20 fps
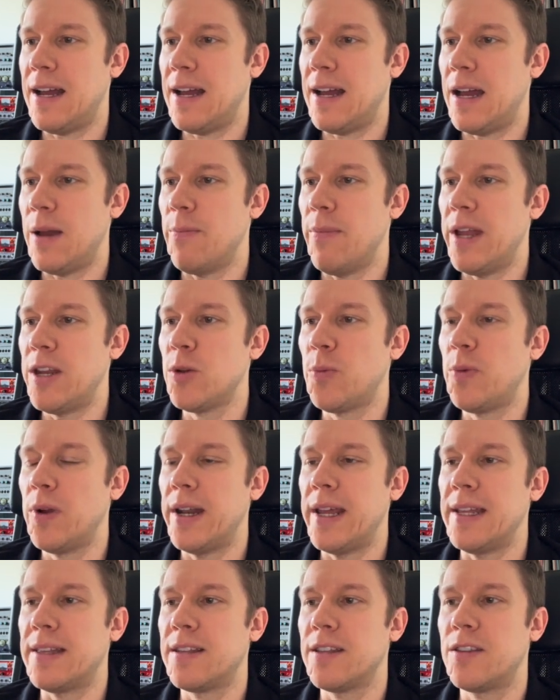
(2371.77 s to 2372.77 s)

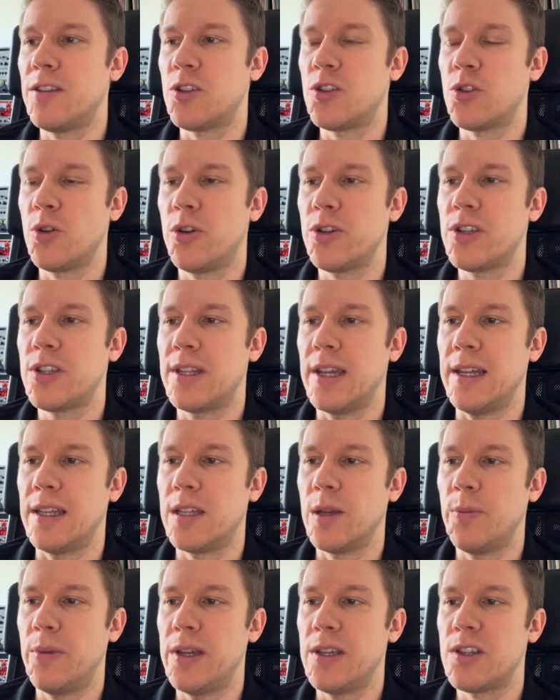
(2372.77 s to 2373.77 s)
manipulated the source
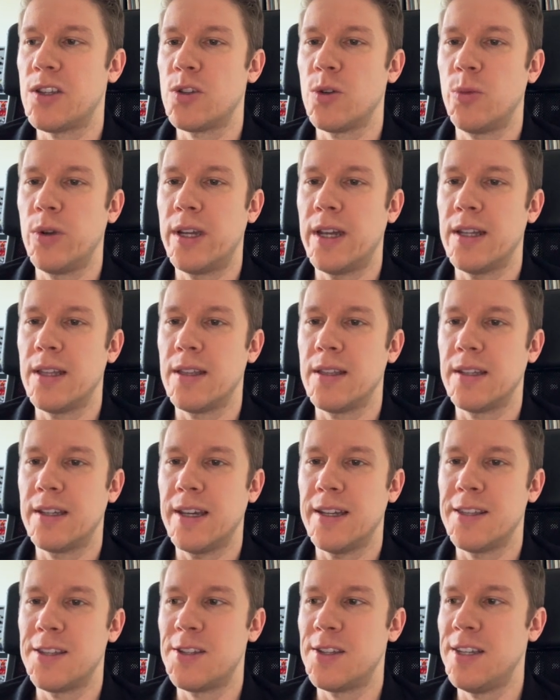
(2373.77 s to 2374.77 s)
database, so we can
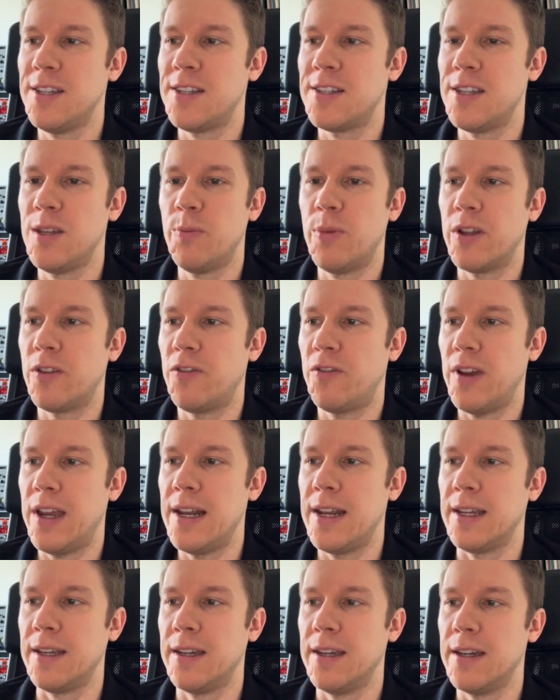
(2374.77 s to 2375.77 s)
see CPAD
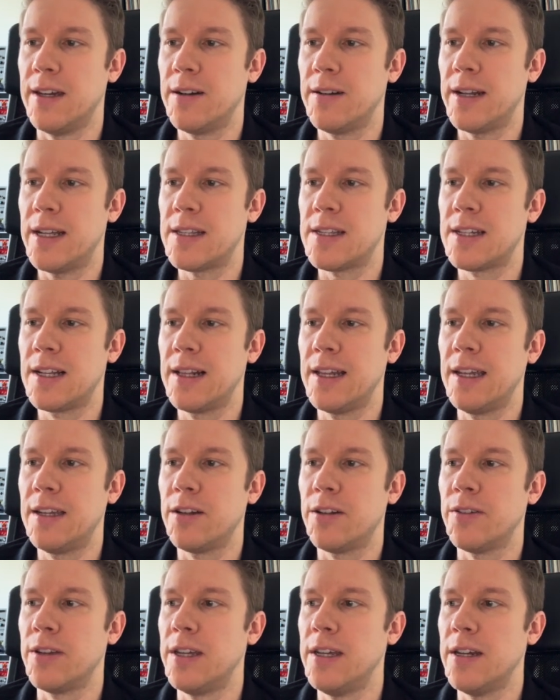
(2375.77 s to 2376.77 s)
failing here. Let's click
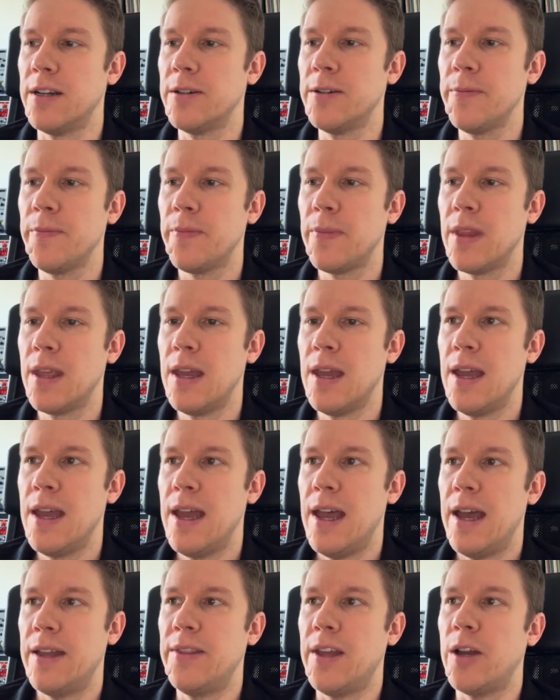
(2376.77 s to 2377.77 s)
on here.
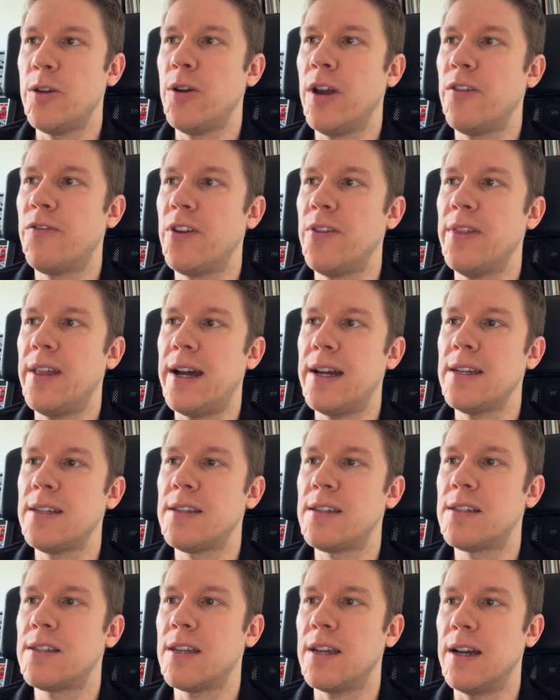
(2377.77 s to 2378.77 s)
And now you have a
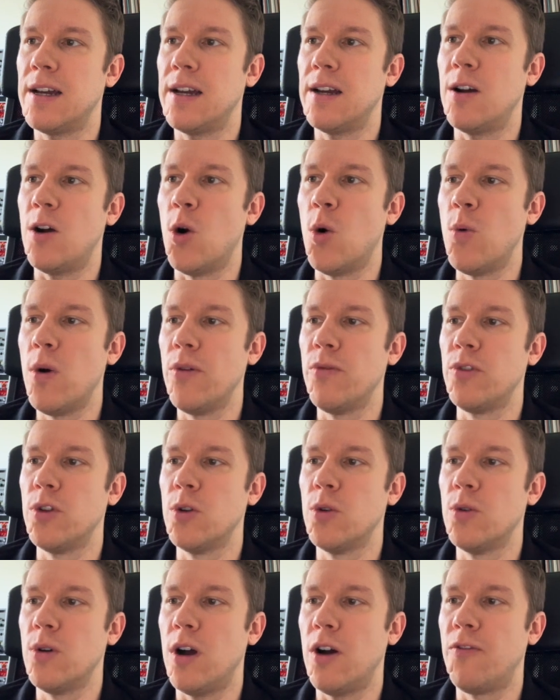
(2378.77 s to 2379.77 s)
nice
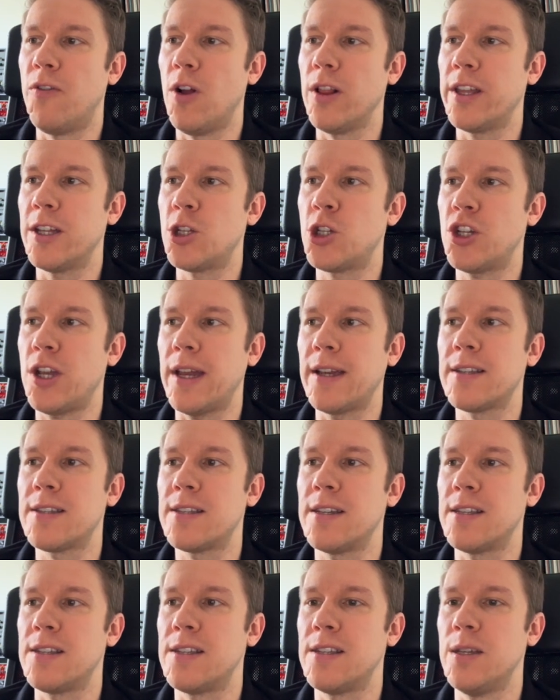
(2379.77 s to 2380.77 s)
overview of all the checks
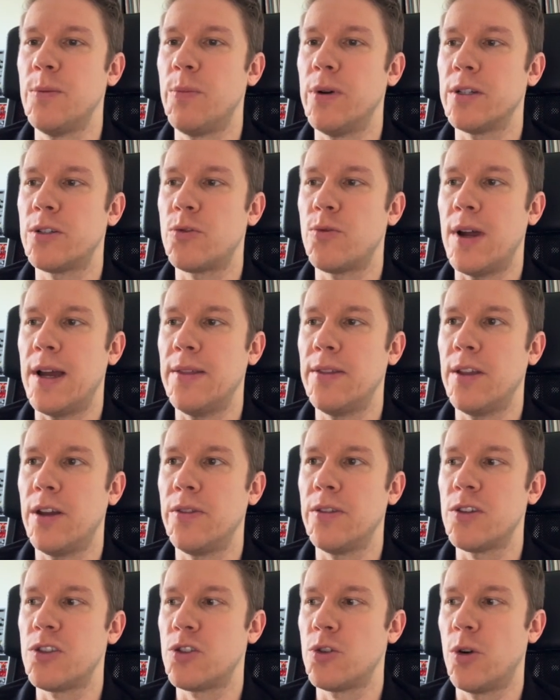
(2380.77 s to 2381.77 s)
that Seabird run on
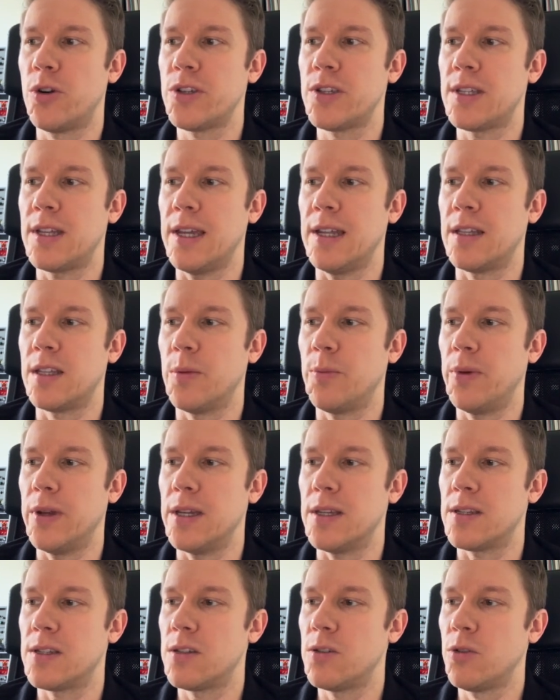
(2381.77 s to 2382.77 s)
the source
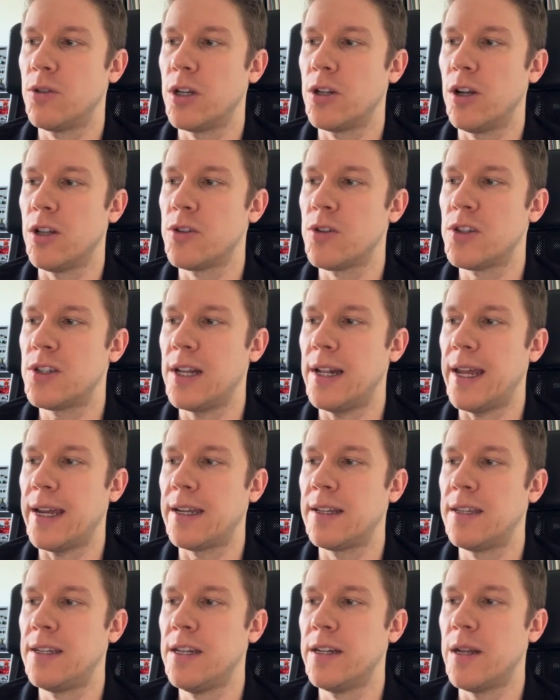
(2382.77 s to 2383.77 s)
database. You can also
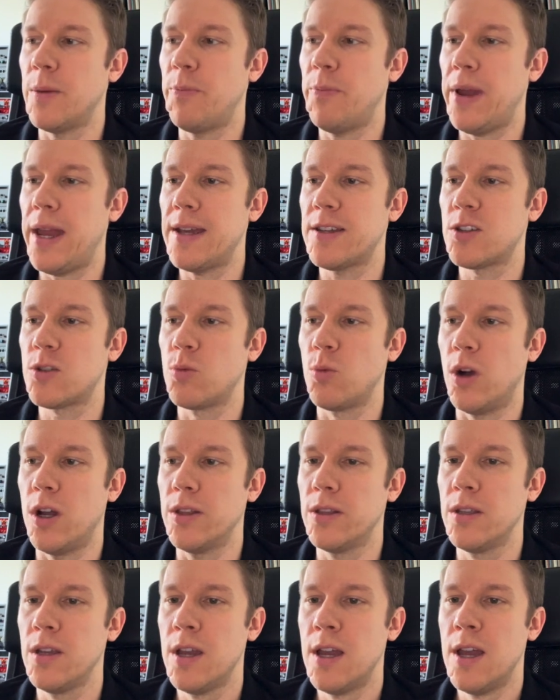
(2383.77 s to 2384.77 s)
select here the past one.